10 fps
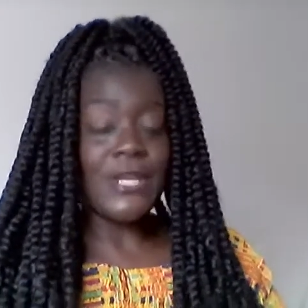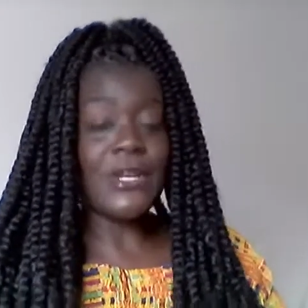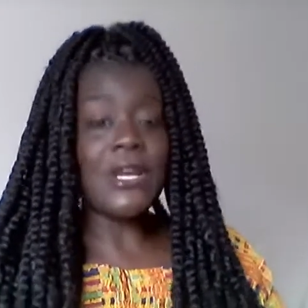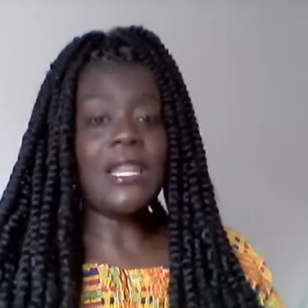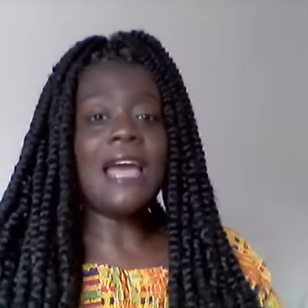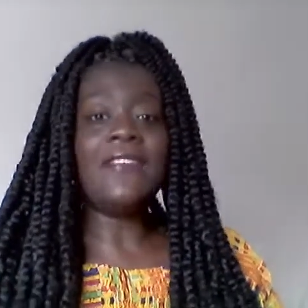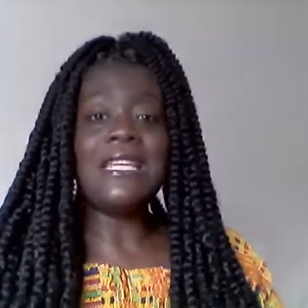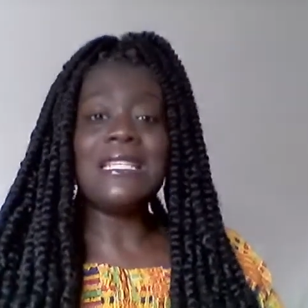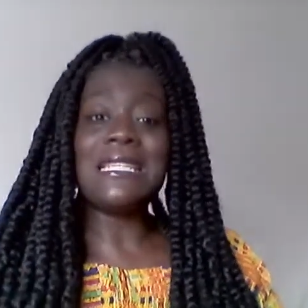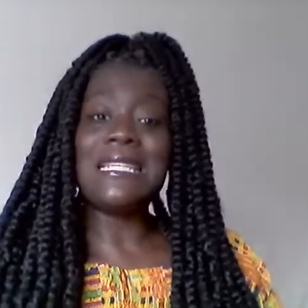There are a lot of
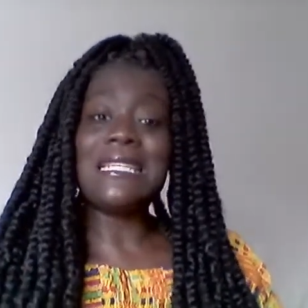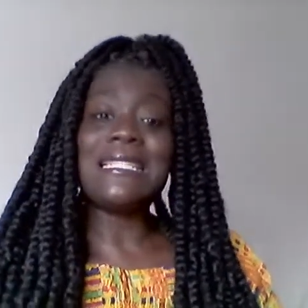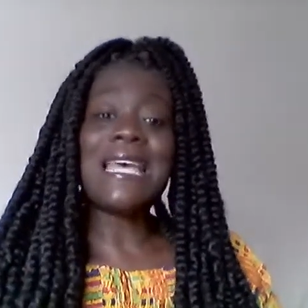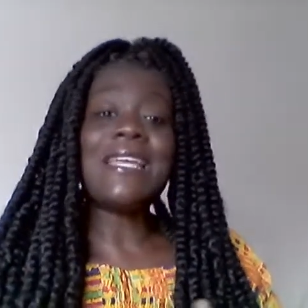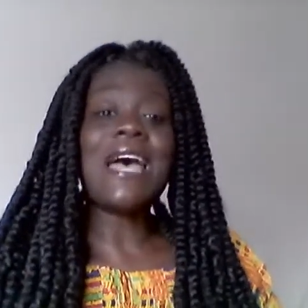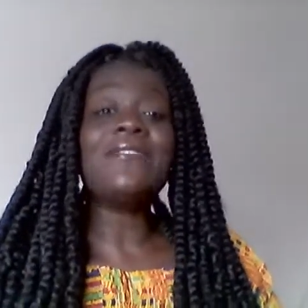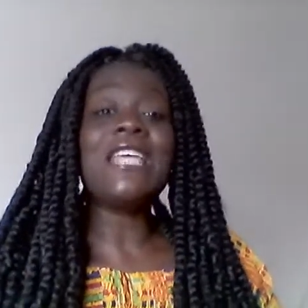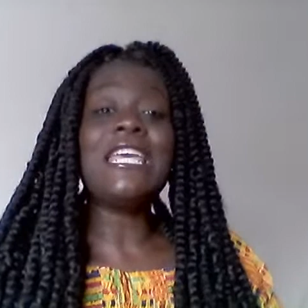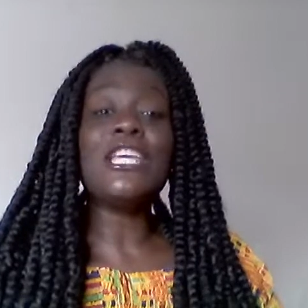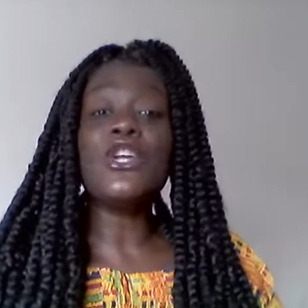entities that have
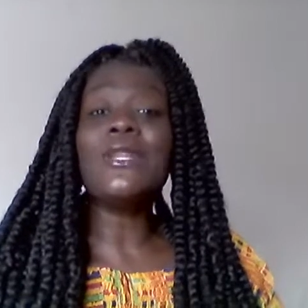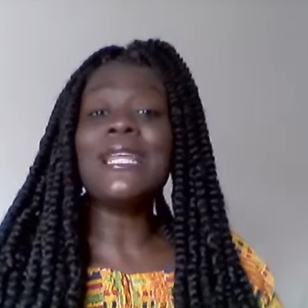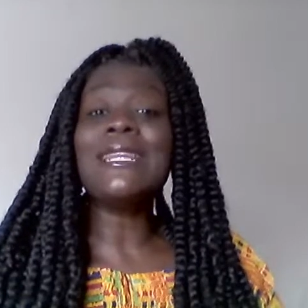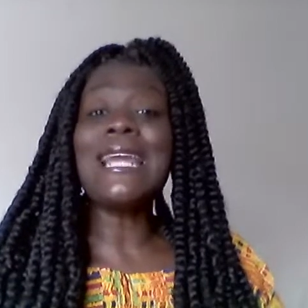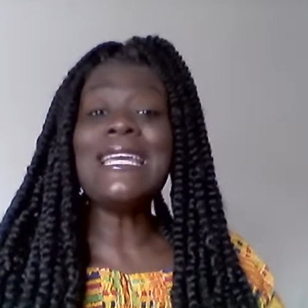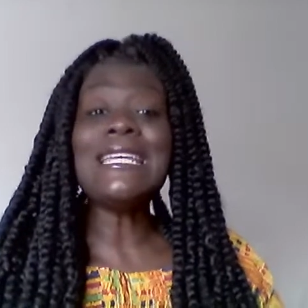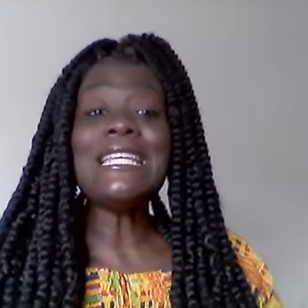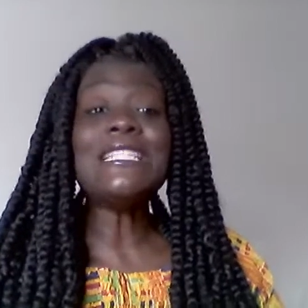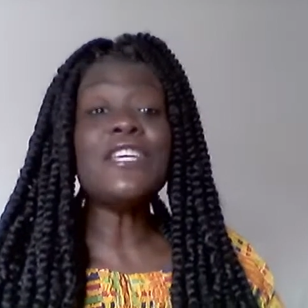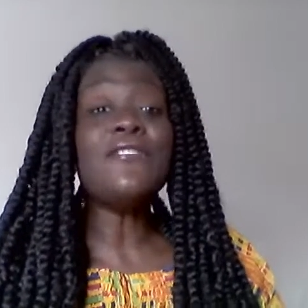taken on the
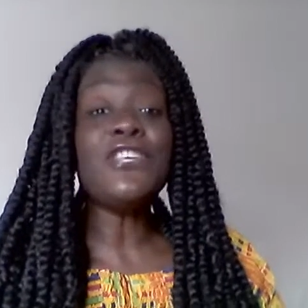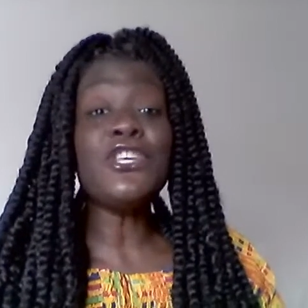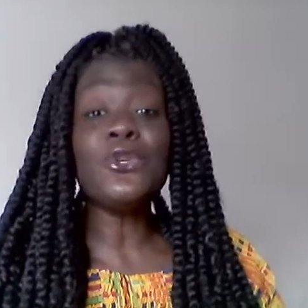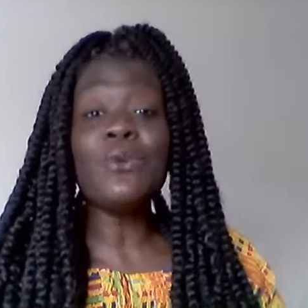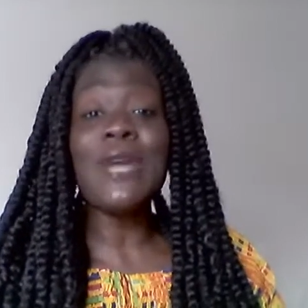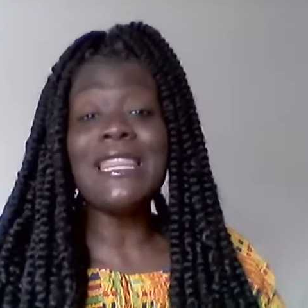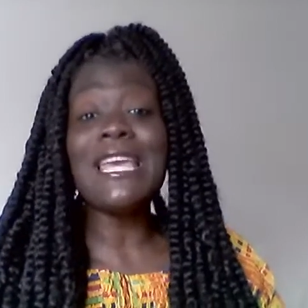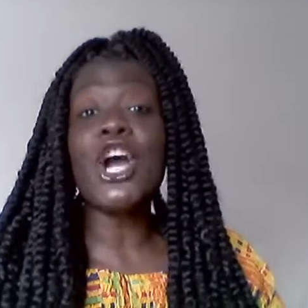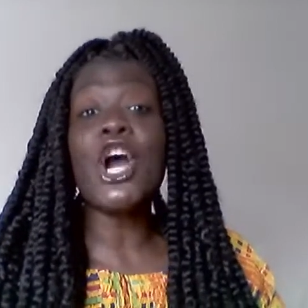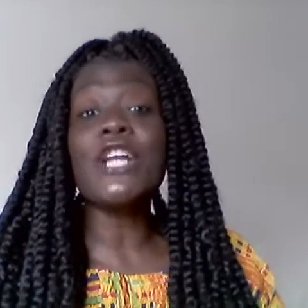likeness of you, and
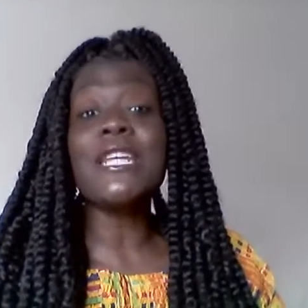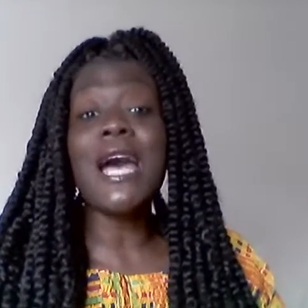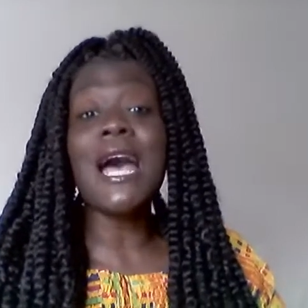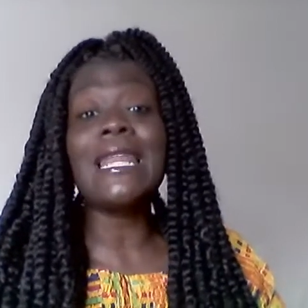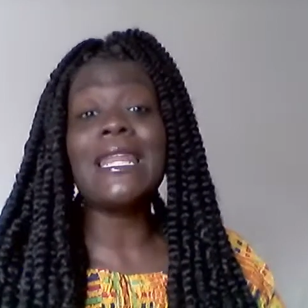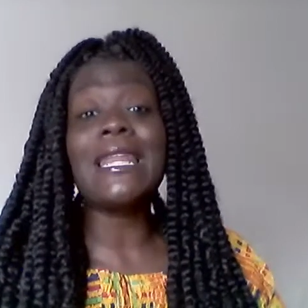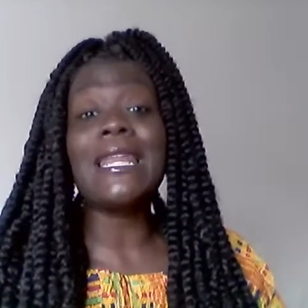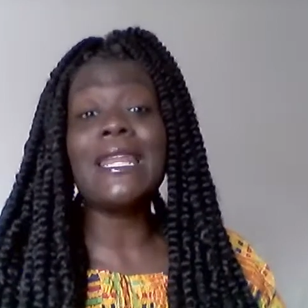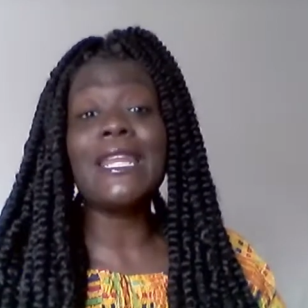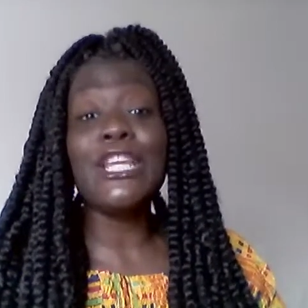they are not
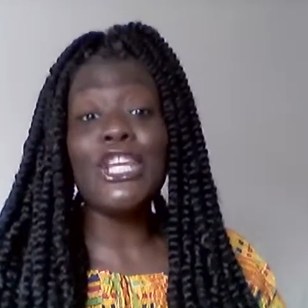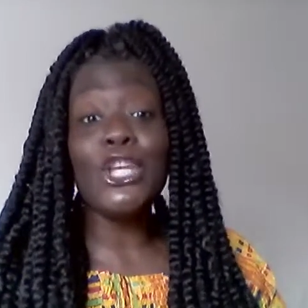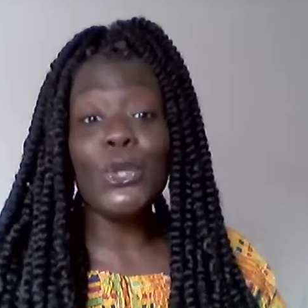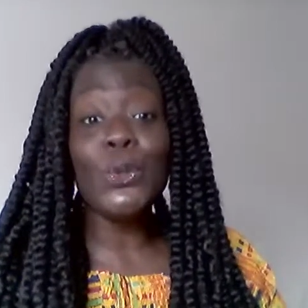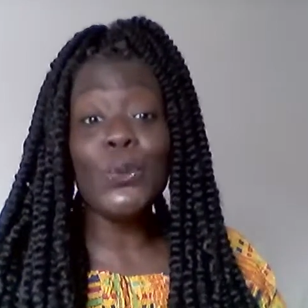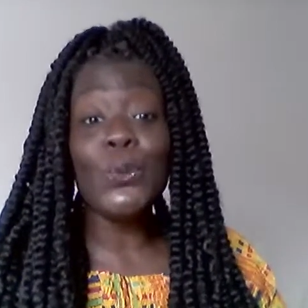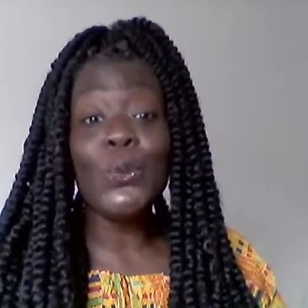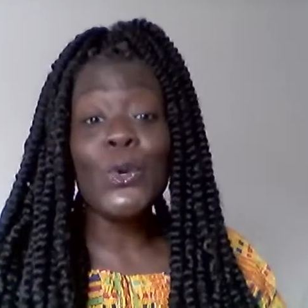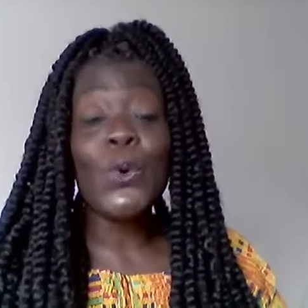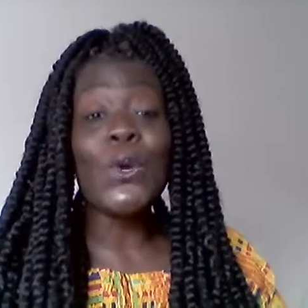you
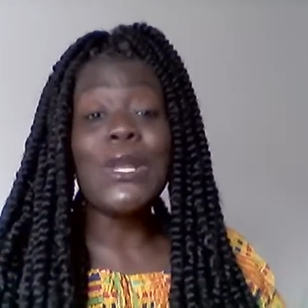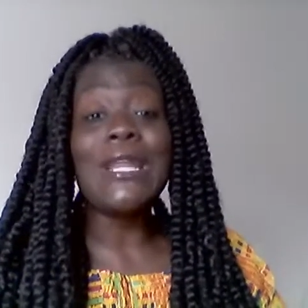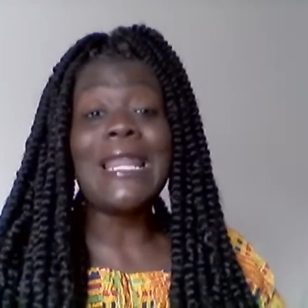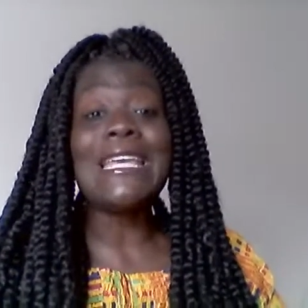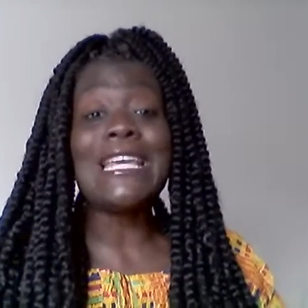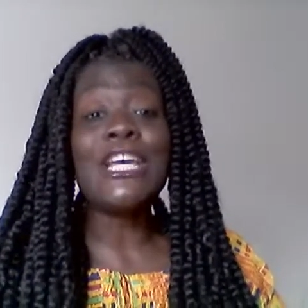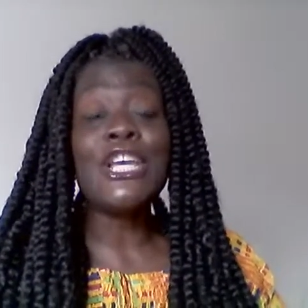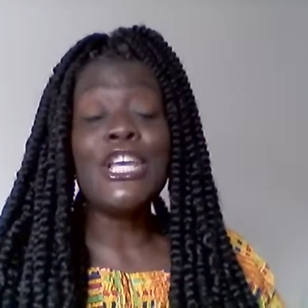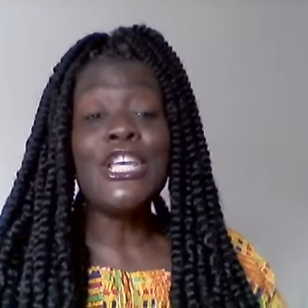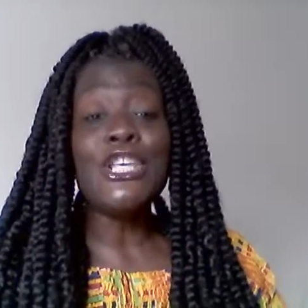or like
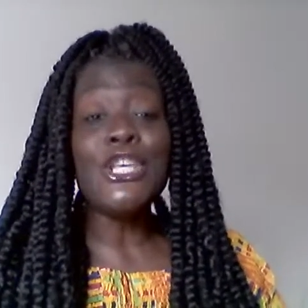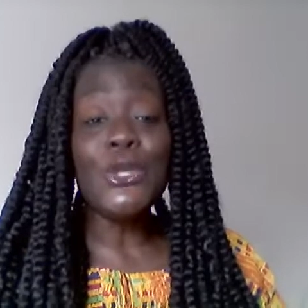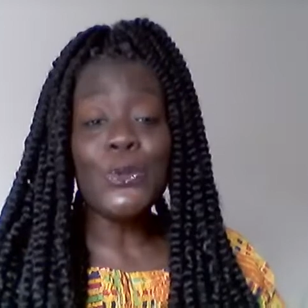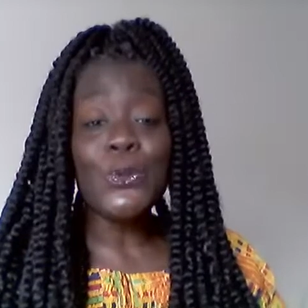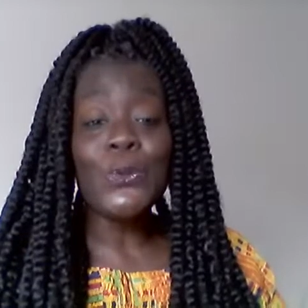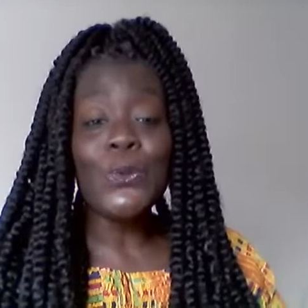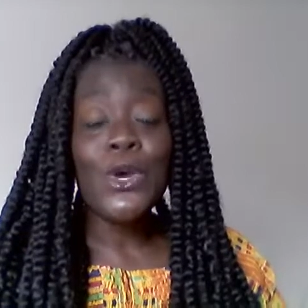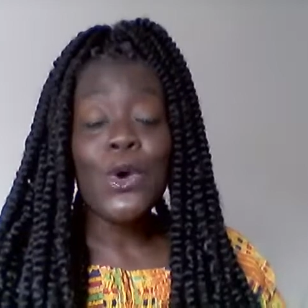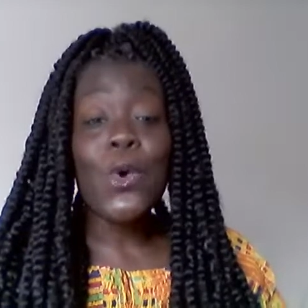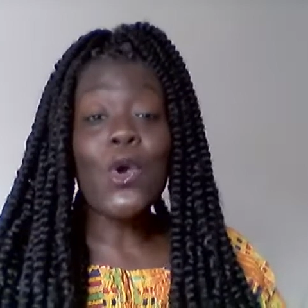you
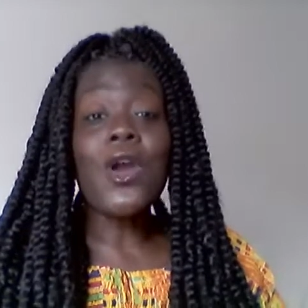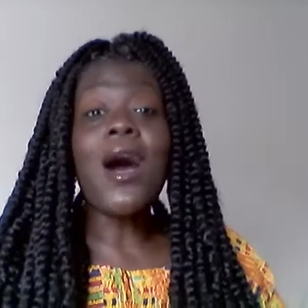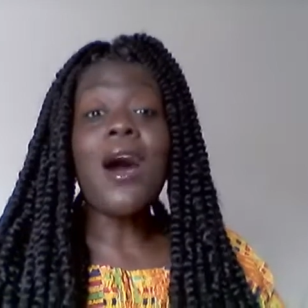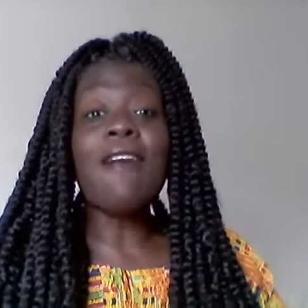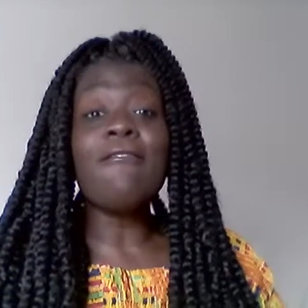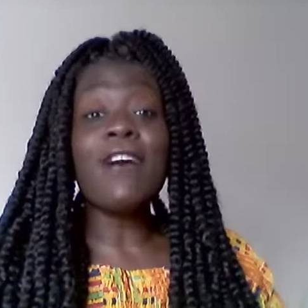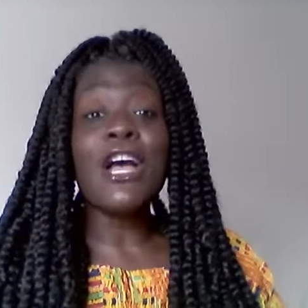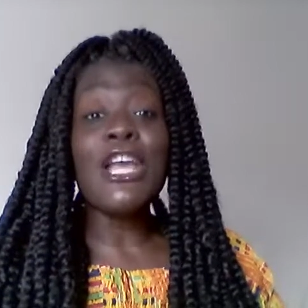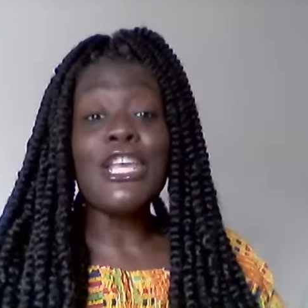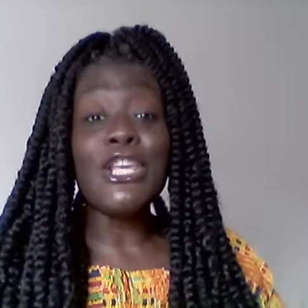or of
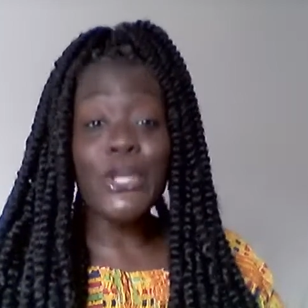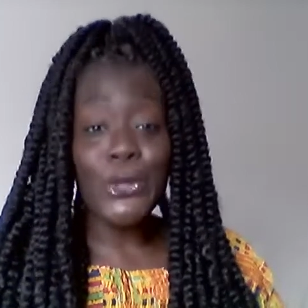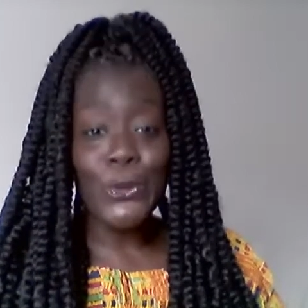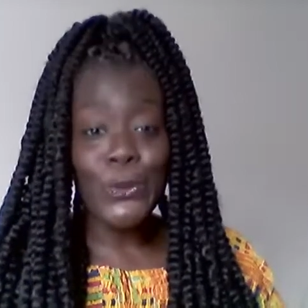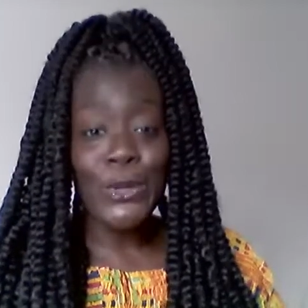you.